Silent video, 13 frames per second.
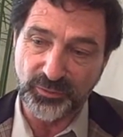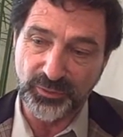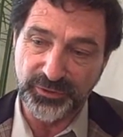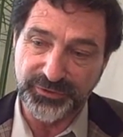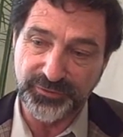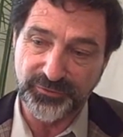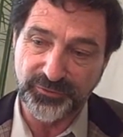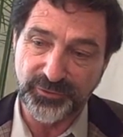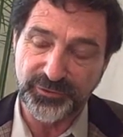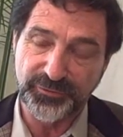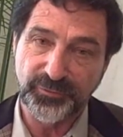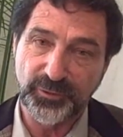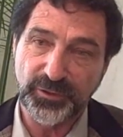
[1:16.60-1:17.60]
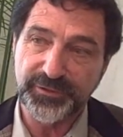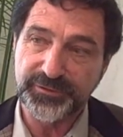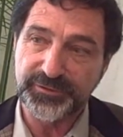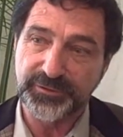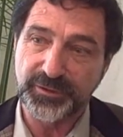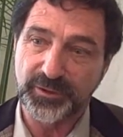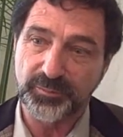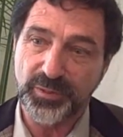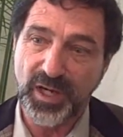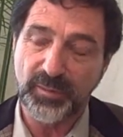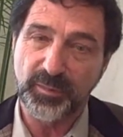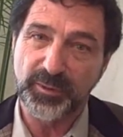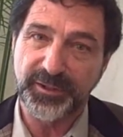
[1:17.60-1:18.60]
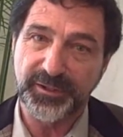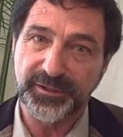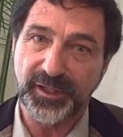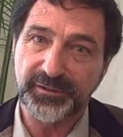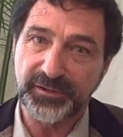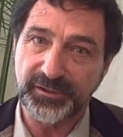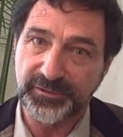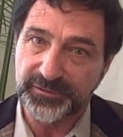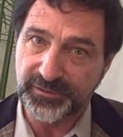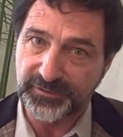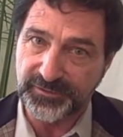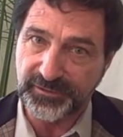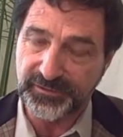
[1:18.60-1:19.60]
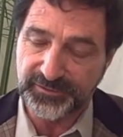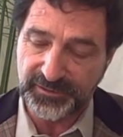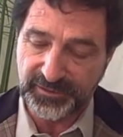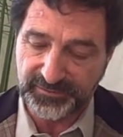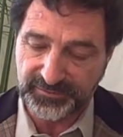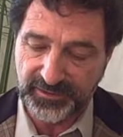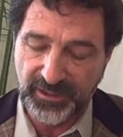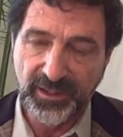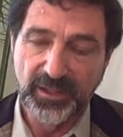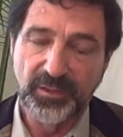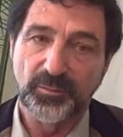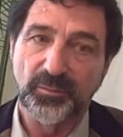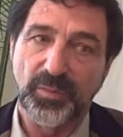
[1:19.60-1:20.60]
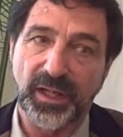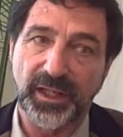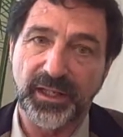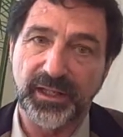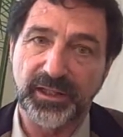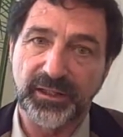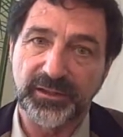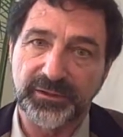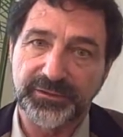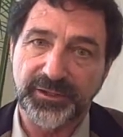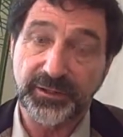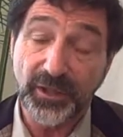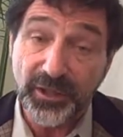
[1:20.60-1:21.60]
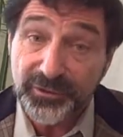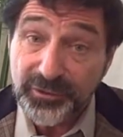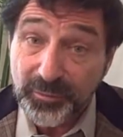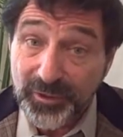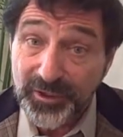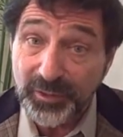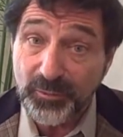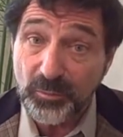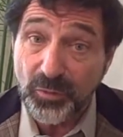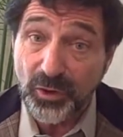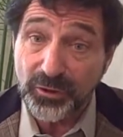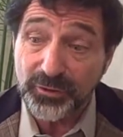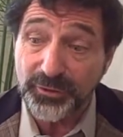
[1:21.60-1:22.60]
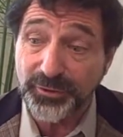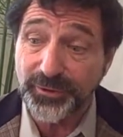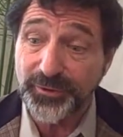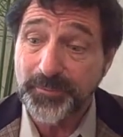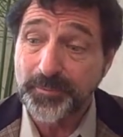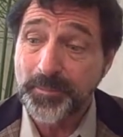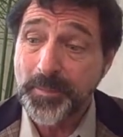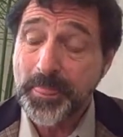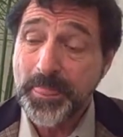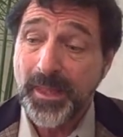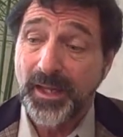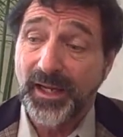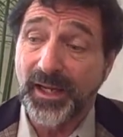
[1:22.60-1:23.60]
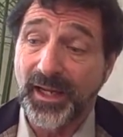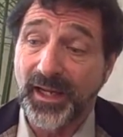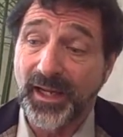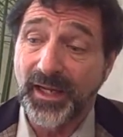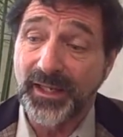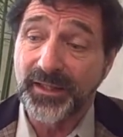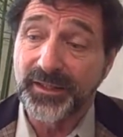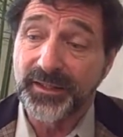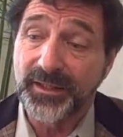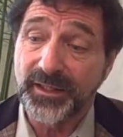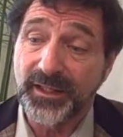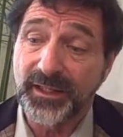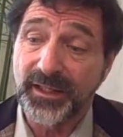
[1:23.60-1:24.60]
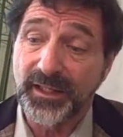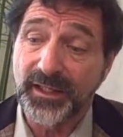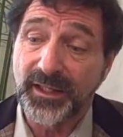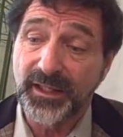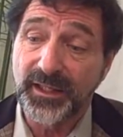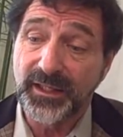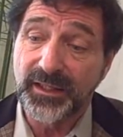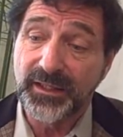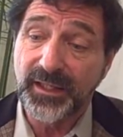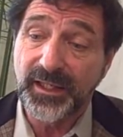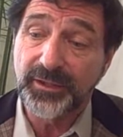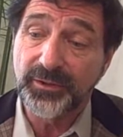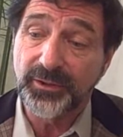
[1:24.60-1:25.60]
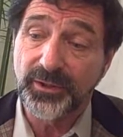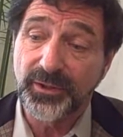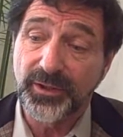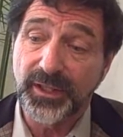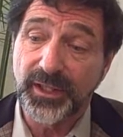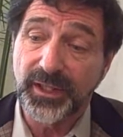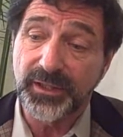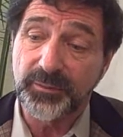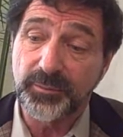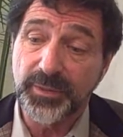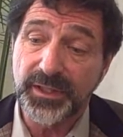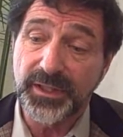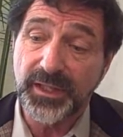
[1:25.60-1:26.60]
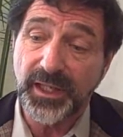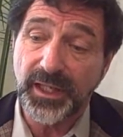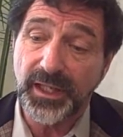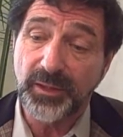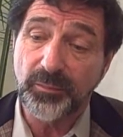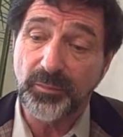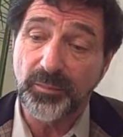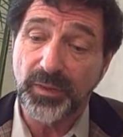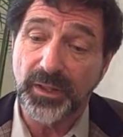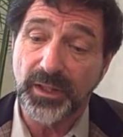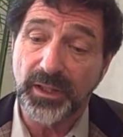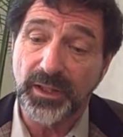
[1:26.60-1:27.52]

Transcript: was first voiced probably in 1966 by a psychologist by the name of Paul Lerner, and later it became